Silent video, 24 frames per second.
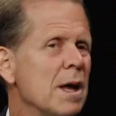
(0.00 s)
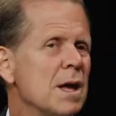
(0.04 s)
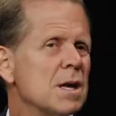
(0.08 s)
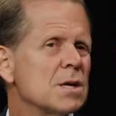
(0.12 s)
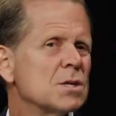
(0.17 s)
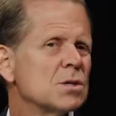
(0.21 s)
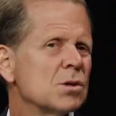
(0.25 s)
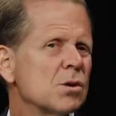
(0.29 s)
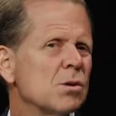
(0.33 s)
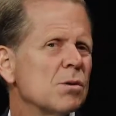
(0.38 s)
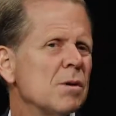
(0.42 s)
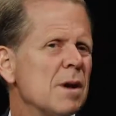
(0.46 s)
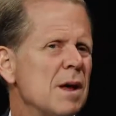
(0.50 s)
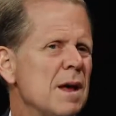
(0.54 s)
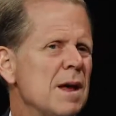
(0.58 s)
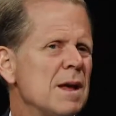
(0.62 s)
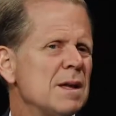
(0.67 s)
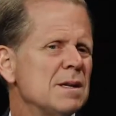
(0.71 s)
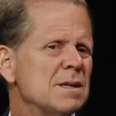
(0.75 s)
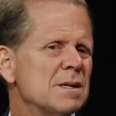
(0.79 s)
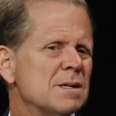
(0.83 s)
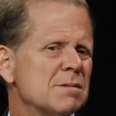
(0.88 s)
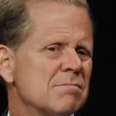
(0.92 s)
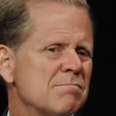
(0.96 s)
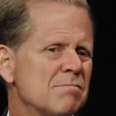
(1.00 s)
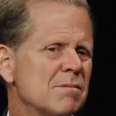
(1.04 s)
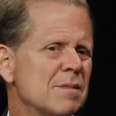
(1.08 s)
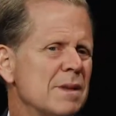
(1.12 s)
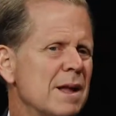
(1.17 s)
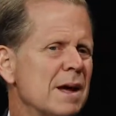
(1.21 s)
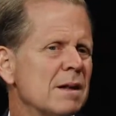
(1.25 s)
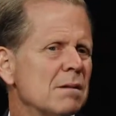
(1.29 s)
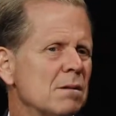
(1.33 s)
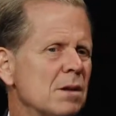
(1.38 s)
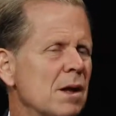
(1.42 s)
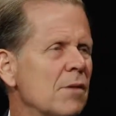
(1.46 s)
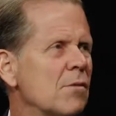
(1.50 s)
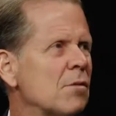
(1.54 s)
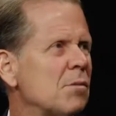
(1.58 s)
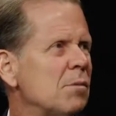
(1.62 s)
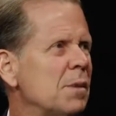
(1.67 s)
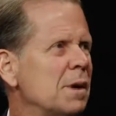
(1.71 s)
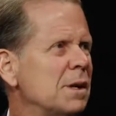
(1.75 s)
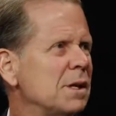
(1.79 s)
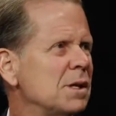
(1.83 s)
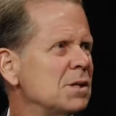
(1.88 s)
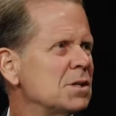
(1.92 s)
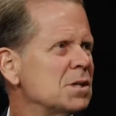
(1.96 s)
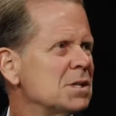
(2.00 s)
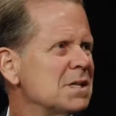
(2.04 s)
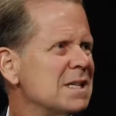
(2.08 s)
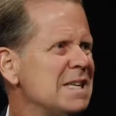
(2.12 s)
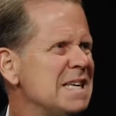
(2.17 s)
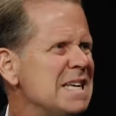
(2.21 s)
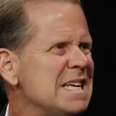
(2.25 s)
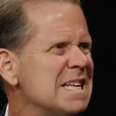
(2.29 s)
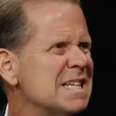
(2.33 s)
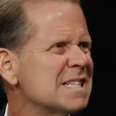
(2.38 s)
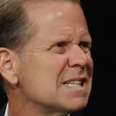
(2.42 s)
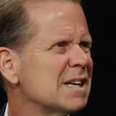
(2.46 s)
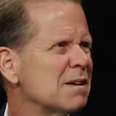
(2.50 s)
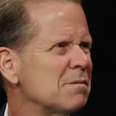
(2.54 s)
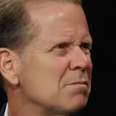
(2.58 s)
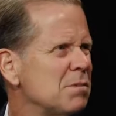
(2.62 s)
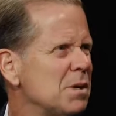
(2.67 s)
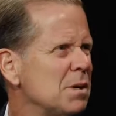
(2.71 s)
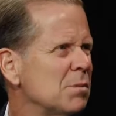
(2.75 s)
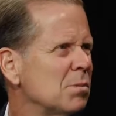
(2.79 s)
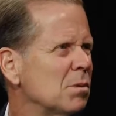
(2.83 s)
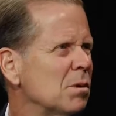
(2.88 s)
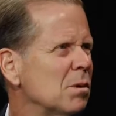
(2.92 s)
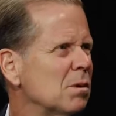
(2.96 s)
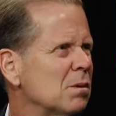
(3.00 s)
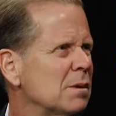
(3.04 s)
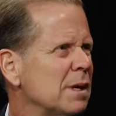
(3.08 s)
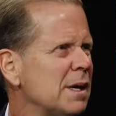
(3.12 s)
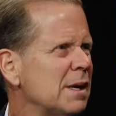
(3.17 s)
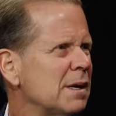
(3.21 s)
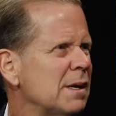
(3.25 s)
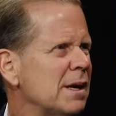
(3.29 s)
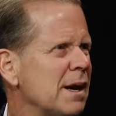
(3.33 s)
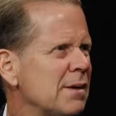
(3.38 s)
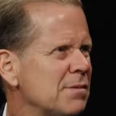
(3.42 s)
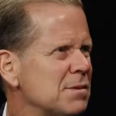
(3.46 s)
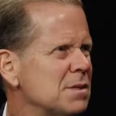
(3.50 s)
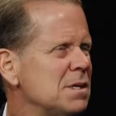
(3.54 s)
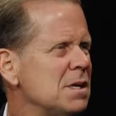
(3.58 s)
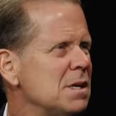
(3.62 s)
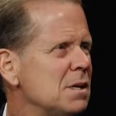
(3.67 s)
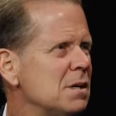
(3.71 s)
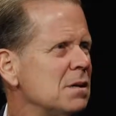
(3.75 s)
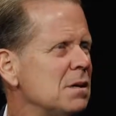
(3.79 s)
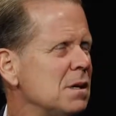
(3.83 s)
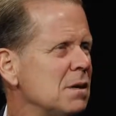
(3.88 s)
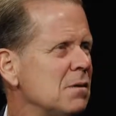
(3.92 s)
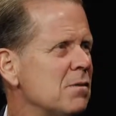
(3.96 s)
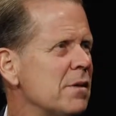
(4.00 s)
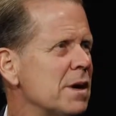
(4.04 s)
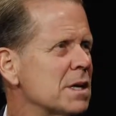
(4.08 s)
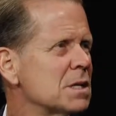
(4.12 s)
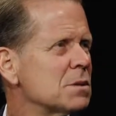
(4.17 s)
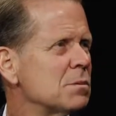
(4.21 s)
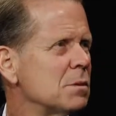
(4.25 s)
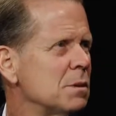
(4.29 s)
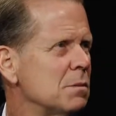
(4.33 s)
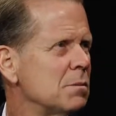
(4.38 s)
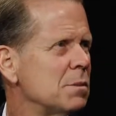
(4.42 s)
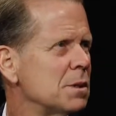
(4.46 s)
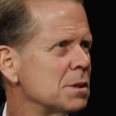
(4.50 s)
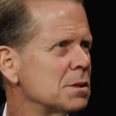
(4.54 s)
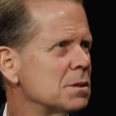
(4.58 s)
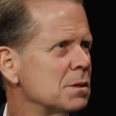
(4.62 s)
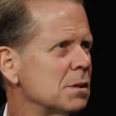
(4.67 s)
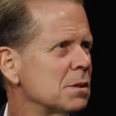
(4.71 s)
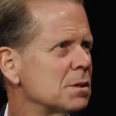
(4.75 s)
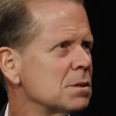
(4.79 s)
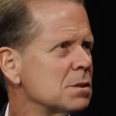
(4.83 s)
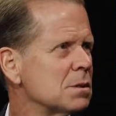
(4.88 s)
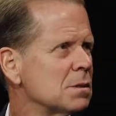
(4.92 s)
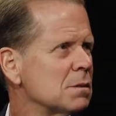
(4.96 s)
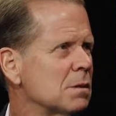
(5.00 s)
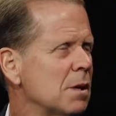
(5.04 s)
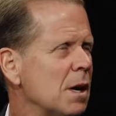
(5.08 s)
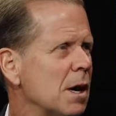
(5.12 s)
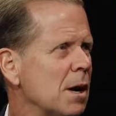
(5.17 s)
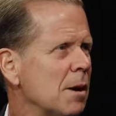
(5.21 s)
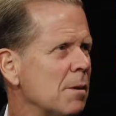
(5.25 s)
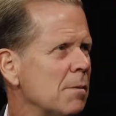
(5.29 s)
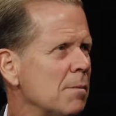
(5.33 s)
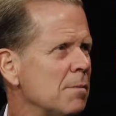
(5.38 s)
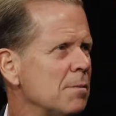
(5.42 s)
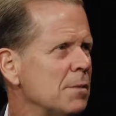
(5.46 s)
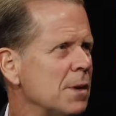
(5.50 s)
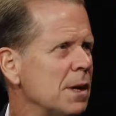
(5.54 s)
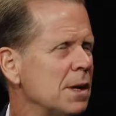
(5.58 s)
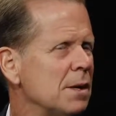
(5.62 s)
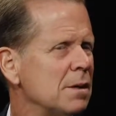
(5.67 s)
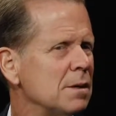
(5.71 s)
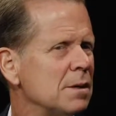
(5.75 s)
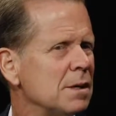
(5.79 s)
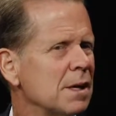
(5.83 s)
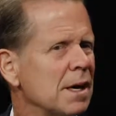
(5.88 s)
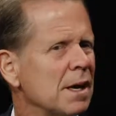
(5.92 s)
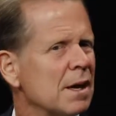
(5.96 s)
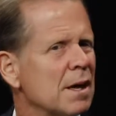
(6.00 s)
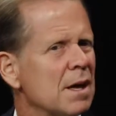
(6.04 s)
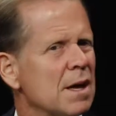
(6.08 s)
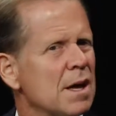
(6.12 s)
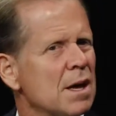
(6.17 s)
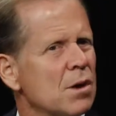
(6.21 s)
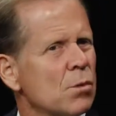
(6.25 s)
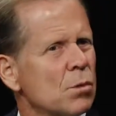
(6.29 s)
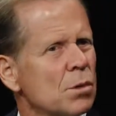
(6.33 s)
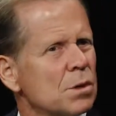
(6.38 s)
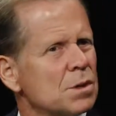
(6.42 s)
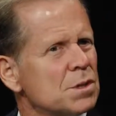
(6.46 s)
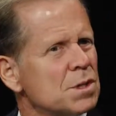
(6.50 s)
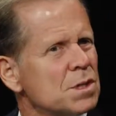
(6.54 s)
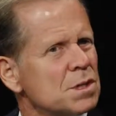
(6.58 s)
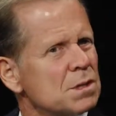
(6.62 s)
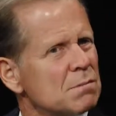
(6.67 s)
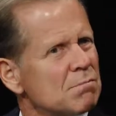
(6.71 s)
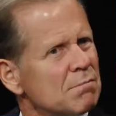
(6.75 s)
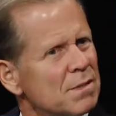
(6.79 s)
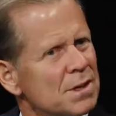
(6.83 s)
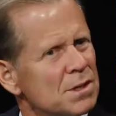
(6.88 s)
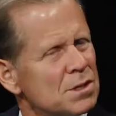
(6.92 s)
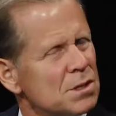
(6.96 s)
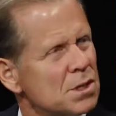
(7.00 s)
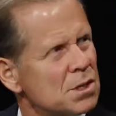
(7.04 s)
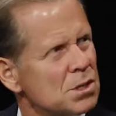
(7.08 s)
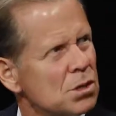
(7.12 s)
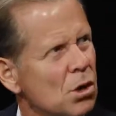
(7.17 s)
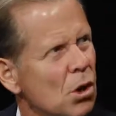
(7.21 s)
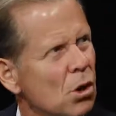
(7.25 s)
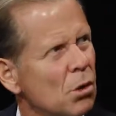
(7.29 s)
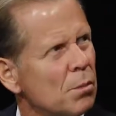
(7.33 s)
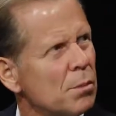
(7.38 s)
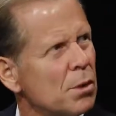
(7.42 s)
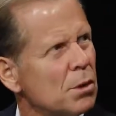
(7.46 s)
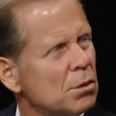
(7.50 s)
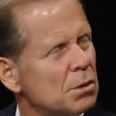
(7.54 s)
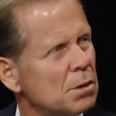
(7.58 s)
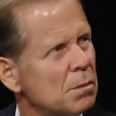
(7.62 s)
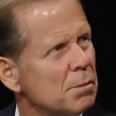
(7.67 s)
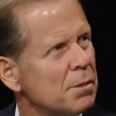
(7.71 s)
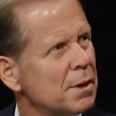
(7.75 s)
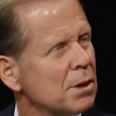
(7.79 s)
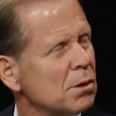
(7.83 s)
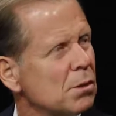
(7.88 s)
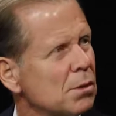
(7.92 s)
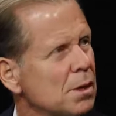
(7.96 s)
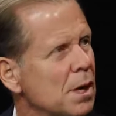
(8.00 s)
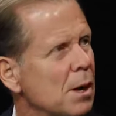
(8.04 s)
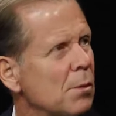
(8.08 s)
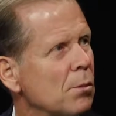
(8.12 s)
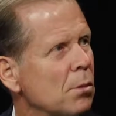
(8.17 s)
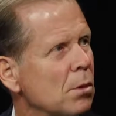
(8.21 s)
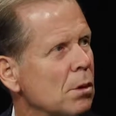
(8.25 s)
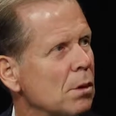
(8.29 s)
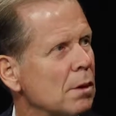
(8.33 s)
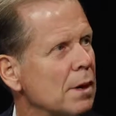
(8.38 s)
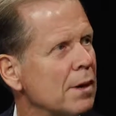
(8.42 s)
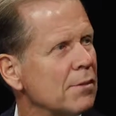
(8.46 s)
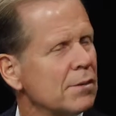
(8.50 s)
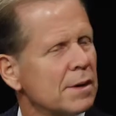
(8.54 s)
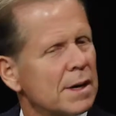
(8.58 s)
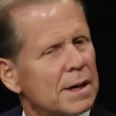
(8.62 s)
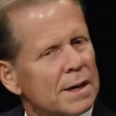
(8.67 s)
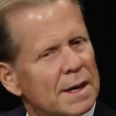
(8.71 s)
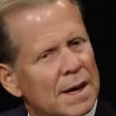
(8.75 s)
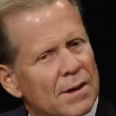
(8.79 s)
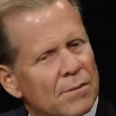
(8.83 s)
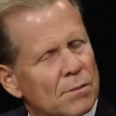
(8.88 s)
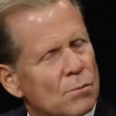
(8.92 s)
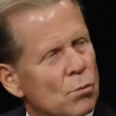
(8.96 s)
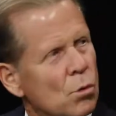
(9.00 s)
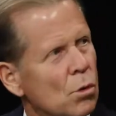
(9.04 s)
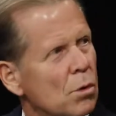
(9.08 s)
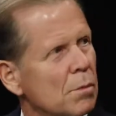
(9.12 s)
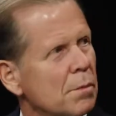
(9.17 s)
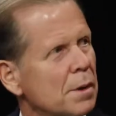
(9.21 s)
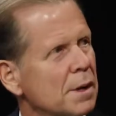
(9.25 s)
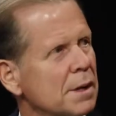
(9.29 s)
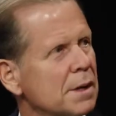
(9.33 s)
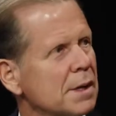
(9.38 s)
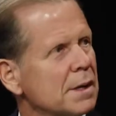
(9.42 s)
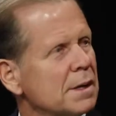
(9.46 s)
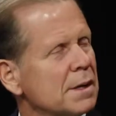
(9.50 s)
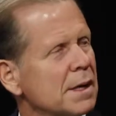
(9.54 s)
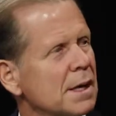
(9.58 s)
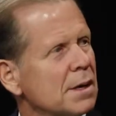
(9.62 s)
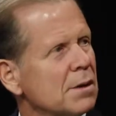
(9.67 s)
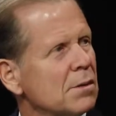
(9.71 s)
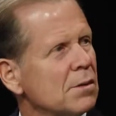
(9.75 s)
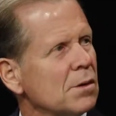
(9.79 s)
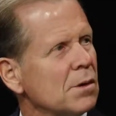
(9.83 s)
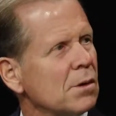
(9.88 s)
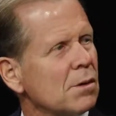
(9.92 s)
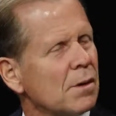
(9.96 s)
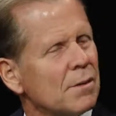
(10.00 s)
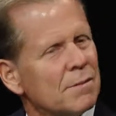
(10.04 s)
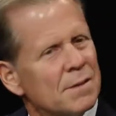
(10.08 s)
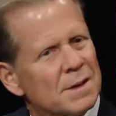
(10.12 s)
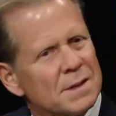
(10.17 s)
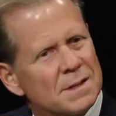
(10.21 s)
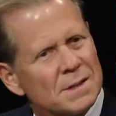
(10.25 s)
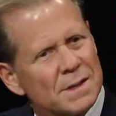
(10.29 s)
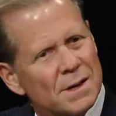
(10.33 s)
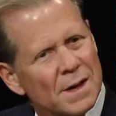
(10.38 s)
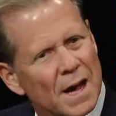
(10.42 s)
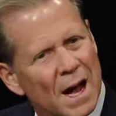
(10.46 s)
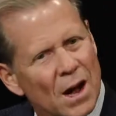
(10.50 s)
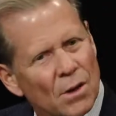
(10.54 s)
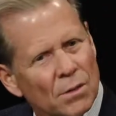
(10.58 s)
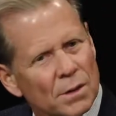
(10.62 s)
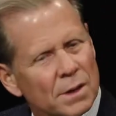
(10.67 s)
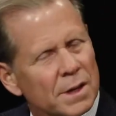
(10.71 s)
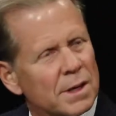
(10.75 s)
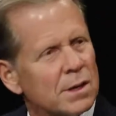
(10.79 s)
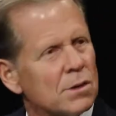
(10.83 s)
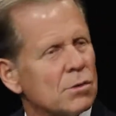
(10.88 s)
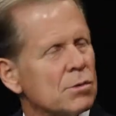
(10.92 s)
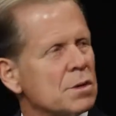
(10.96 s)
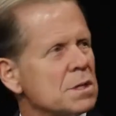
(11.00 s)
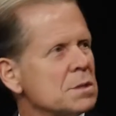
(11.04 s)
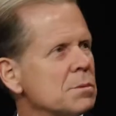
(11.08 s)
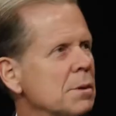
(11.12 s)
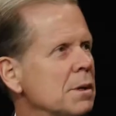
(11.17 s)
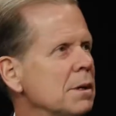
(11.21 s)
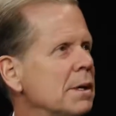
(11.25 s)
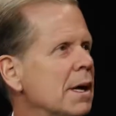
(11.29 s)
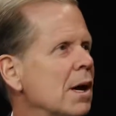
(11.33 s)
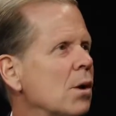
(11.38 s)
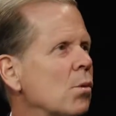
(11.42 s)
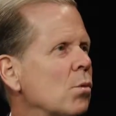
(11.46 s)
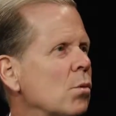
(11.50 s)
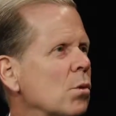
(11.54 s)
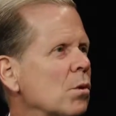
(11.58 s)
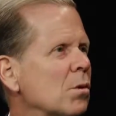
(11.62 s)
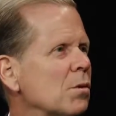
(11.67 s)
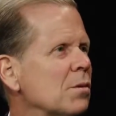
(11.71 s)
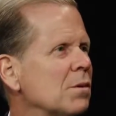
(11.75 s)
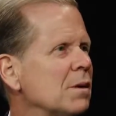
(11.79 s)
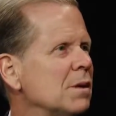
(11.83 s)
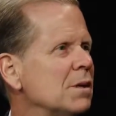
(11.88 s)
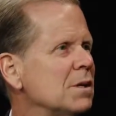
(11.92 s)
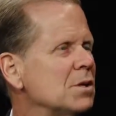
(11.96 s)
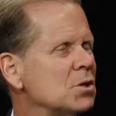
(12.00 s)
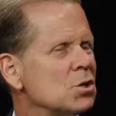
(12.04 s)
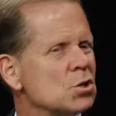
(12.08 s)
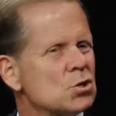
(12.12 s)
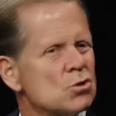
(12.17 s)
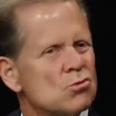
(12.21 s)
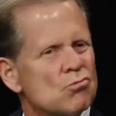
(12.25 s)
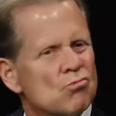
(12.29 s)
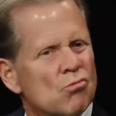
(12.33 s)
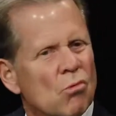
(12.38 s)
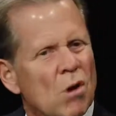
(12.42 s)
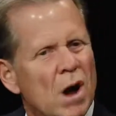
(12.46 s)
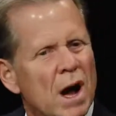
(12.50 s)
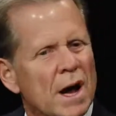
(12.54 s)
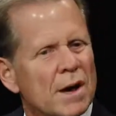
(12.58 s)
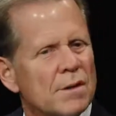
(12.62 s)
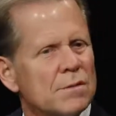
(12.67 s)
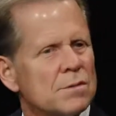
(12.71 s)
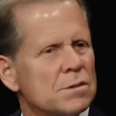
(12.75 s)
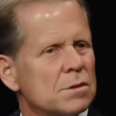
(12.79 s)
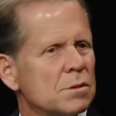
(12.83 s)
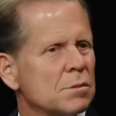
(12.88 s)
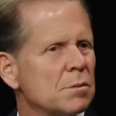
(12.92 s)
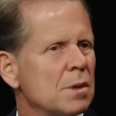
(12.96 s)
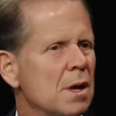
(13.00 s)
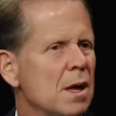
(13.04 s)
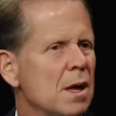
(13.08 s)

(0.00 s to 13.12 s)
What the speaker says: So just that love of money just eats at people. And I've seen it in the investment business. Where it's all about the bigger number. I've got to have more money at the end of the year. It's how can I increase my net worth? And it just drives them,